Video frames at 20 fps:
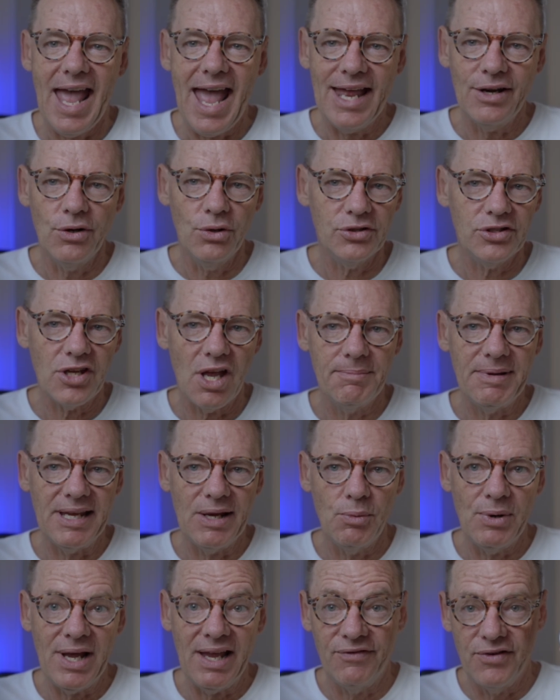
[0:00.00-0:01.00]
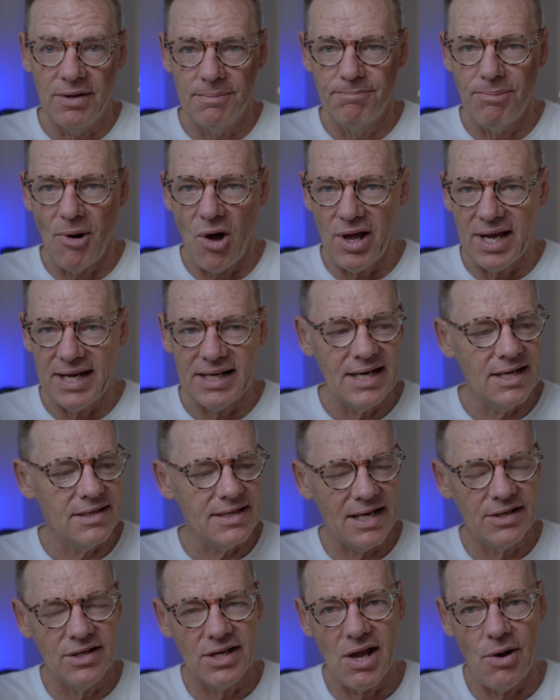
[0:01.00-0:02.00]
And also be aware, if you're buying
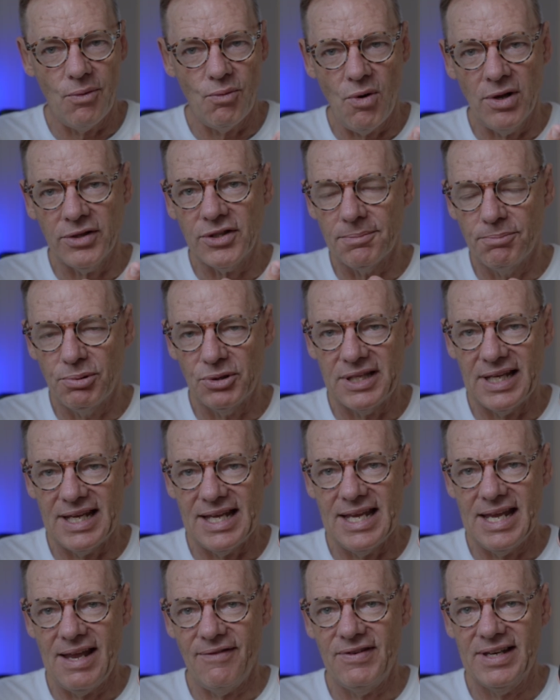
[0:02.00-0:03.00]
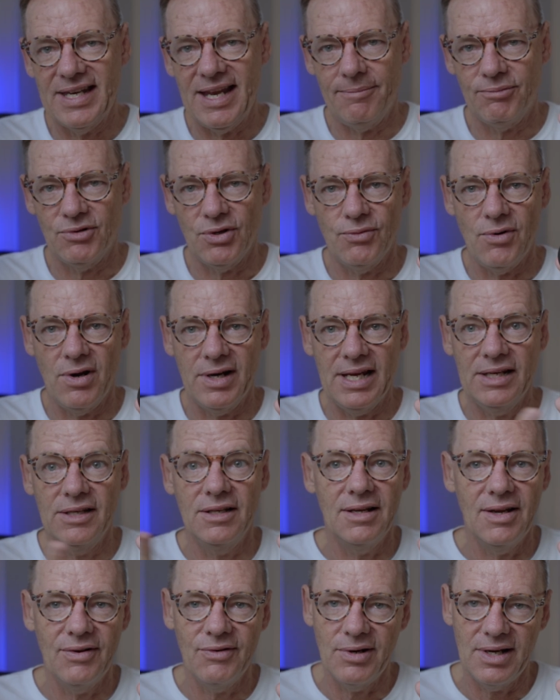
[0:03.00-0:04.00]
this and you're going to want to put the EF adapter on and
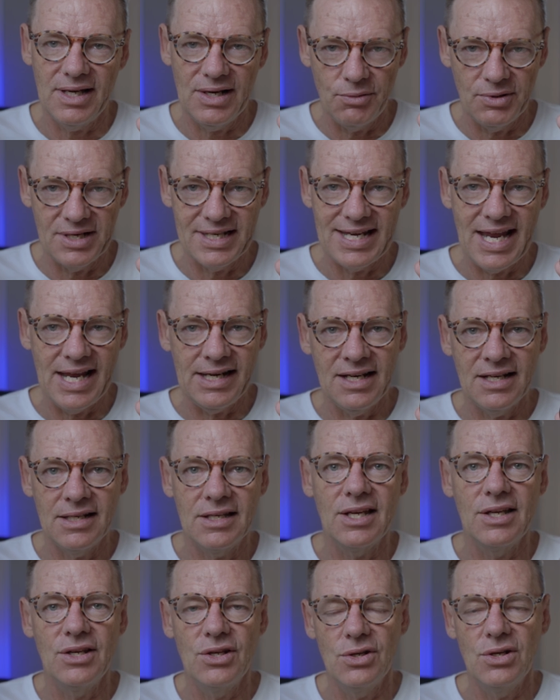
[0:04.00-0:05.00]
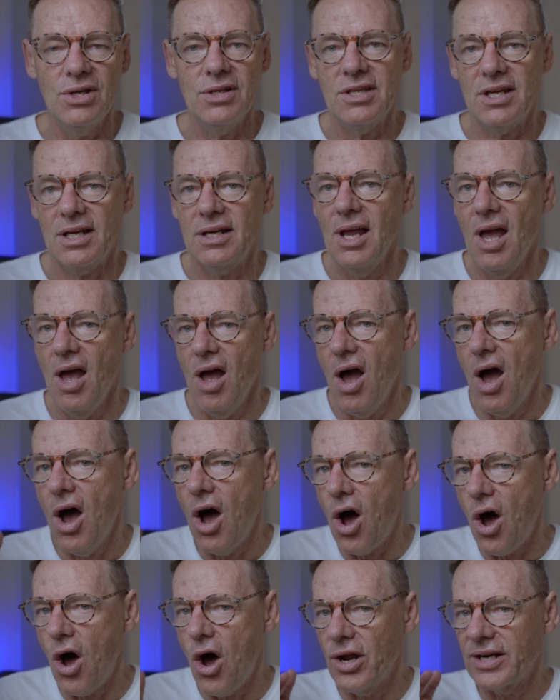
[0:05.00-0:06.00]
you're intending to use it
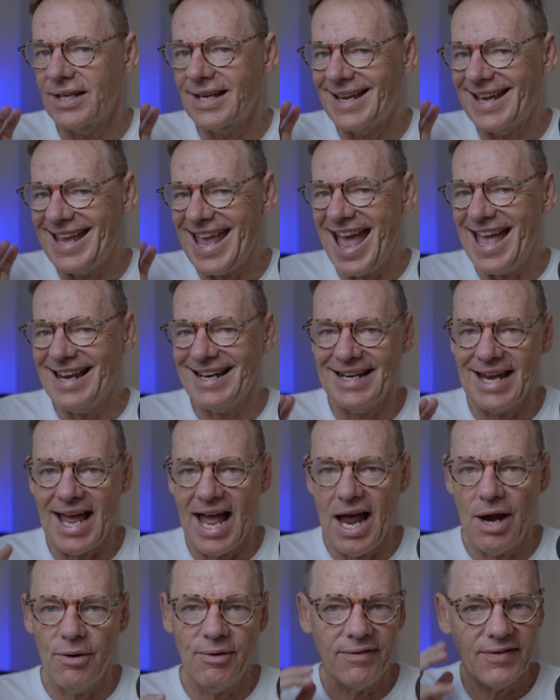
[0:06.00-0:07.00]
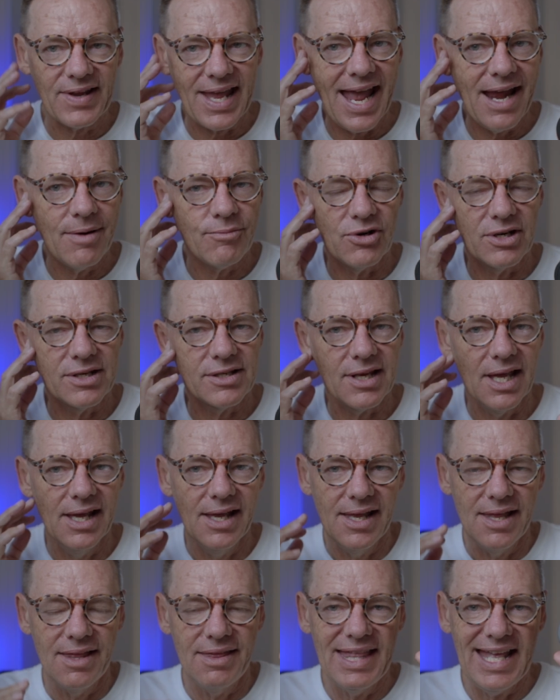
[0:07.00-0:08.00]
on Canon RF cameras,
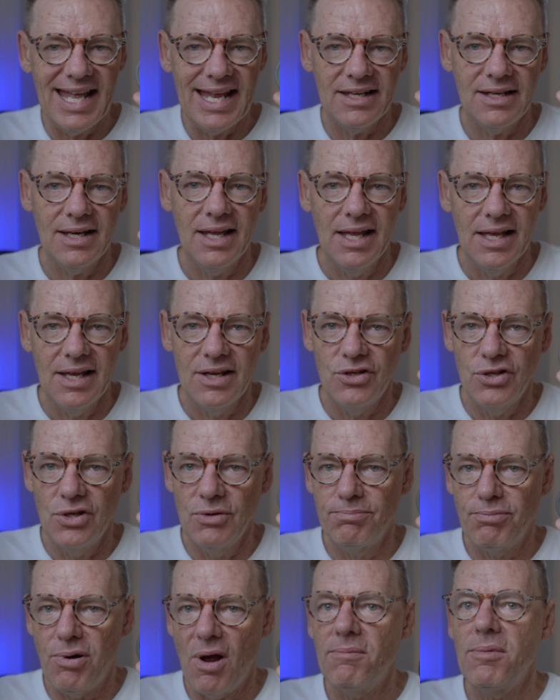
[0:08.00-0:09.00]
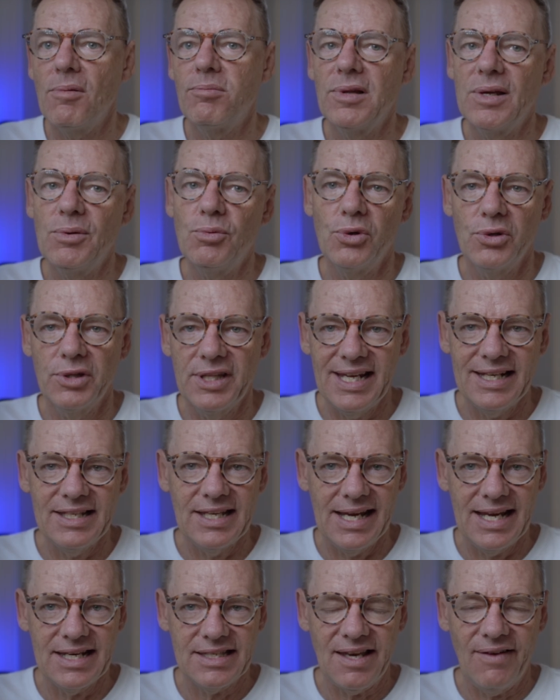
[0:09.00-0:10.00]
then you probably will need
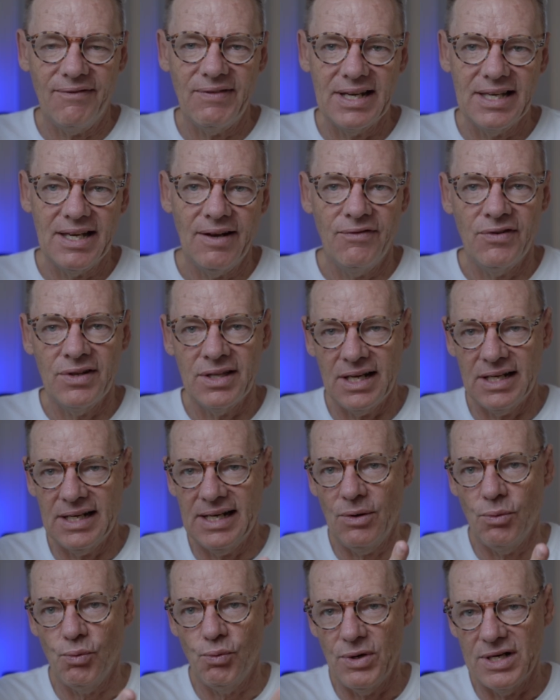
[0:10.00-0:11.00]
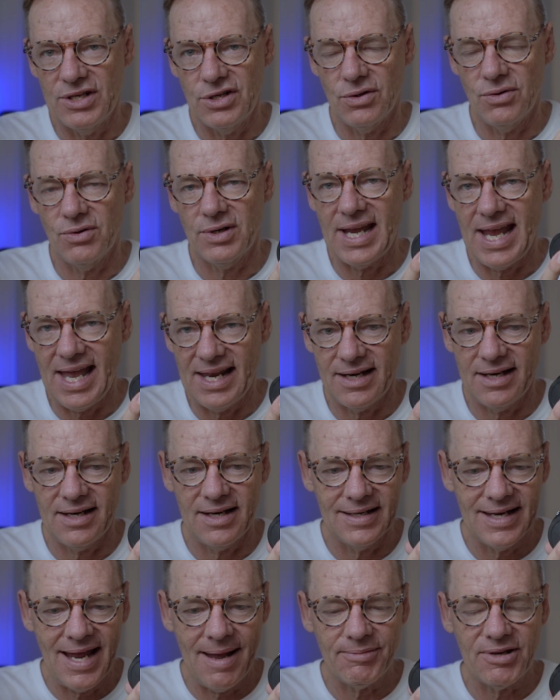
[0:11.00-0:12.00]
to get something different than the original Canon
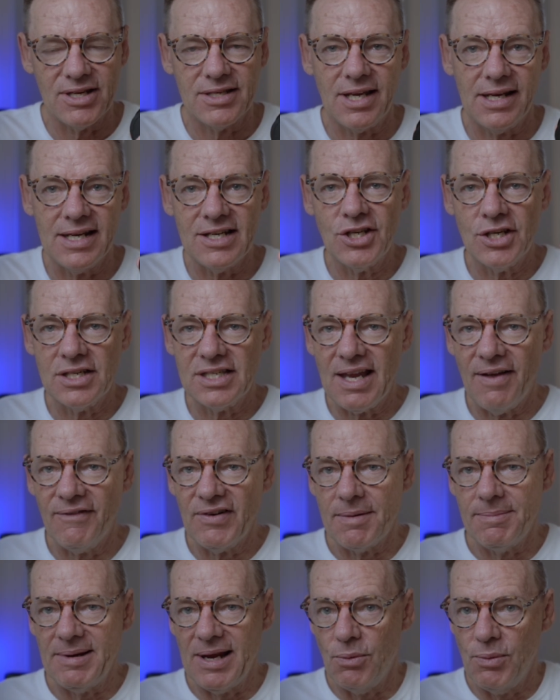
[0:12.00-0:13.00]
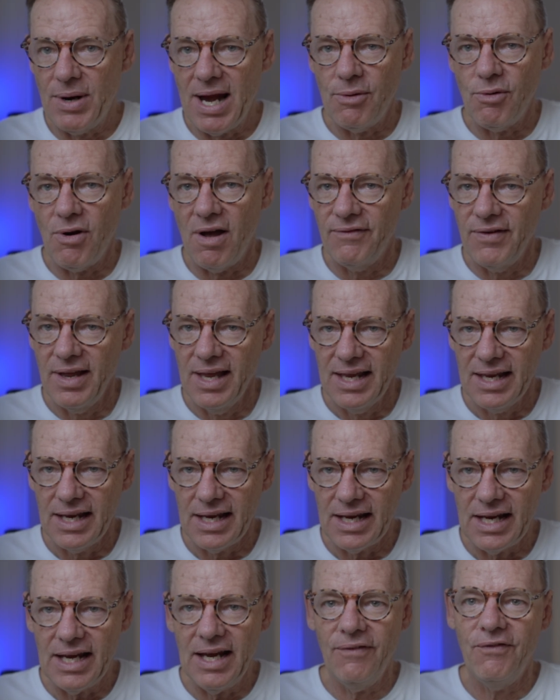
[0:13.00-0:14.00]
adapter. So it's just something to be aware of
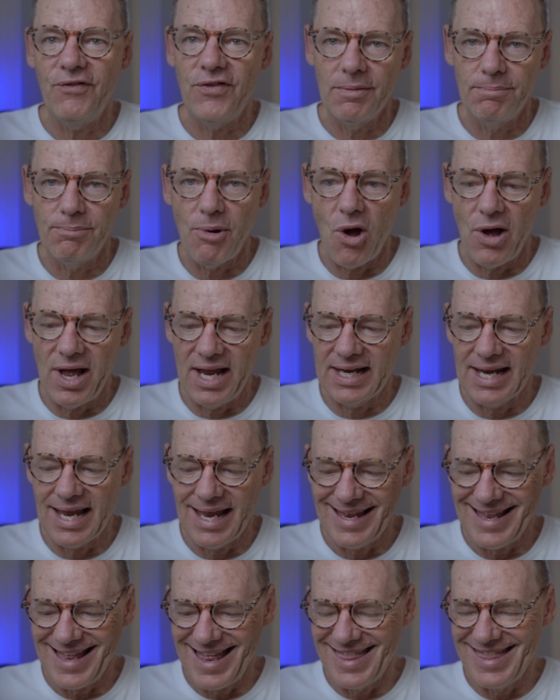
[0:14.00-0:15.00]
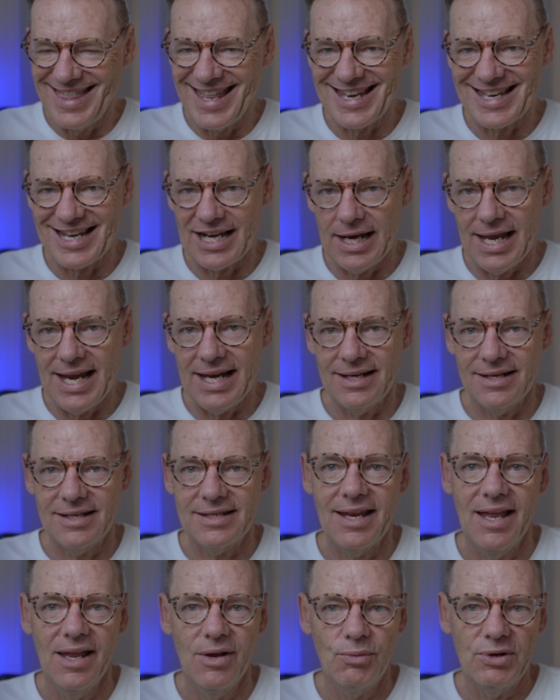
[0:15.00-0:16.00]
if you're buying this
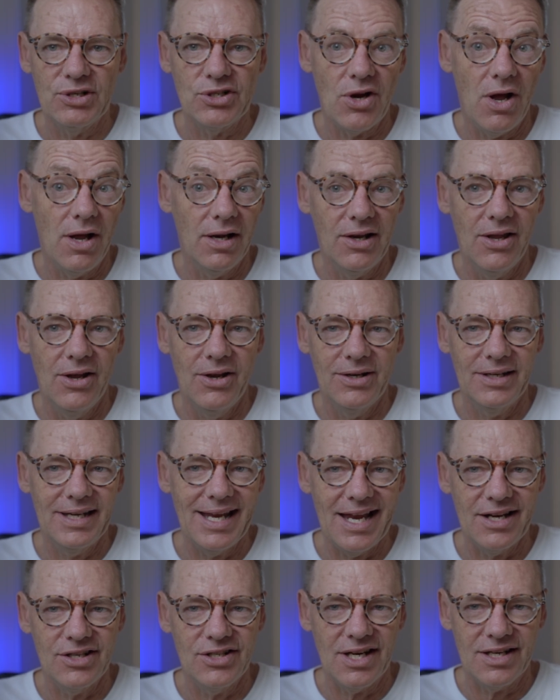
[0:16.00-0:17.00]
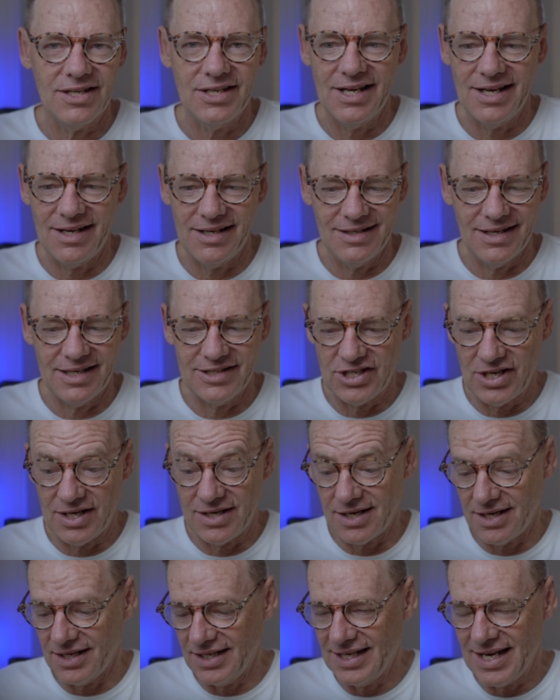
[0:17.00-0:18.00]
lens, which I learned out just
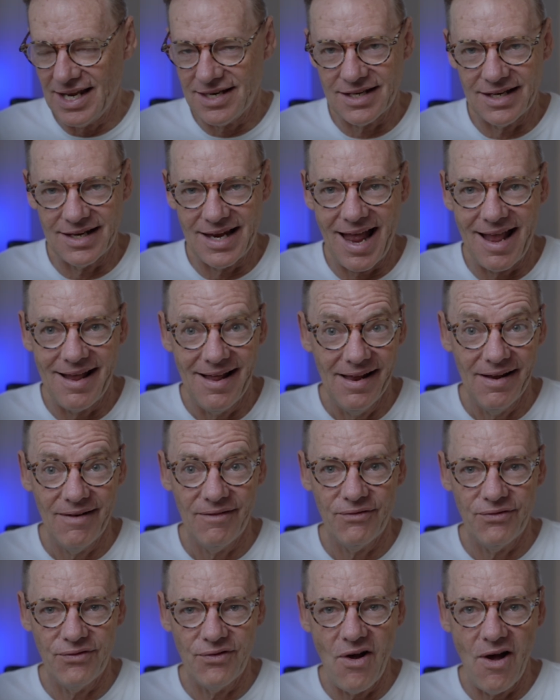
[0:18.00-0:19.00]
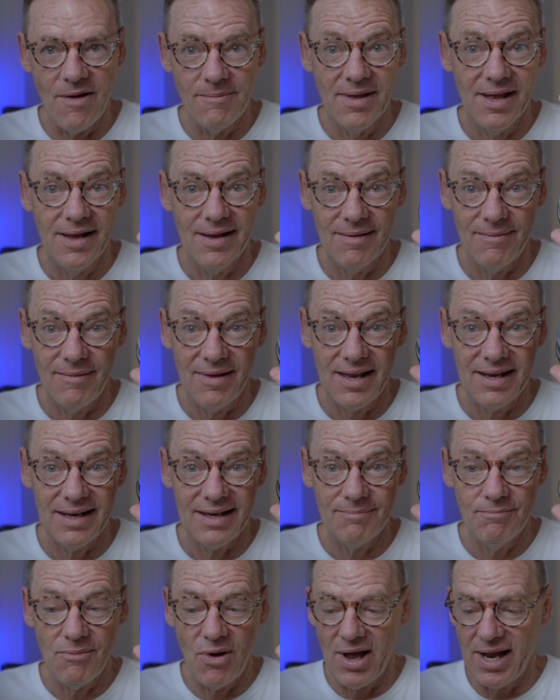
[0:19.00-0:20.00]
yesterday from
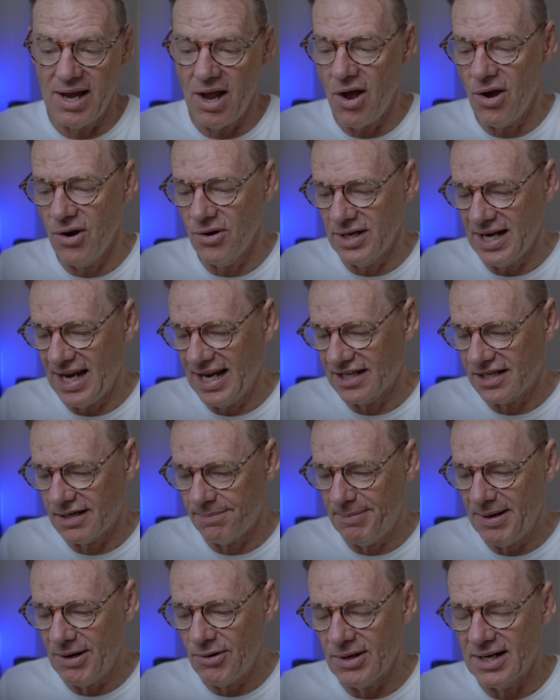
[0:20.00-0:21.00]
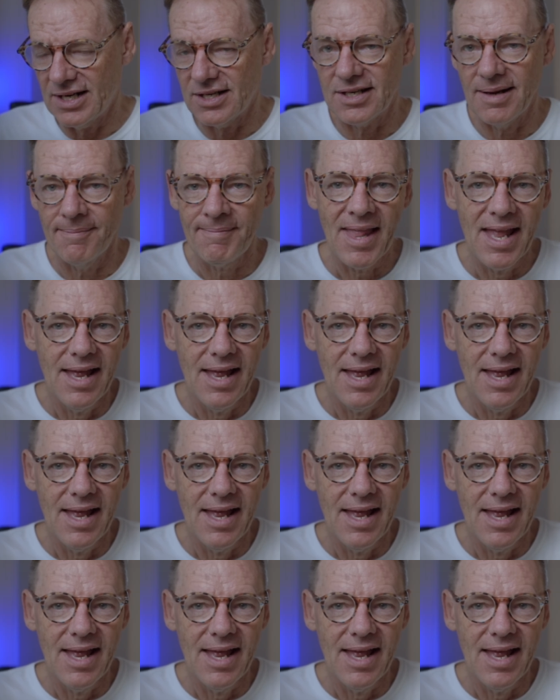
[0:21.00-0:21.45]
my own experience.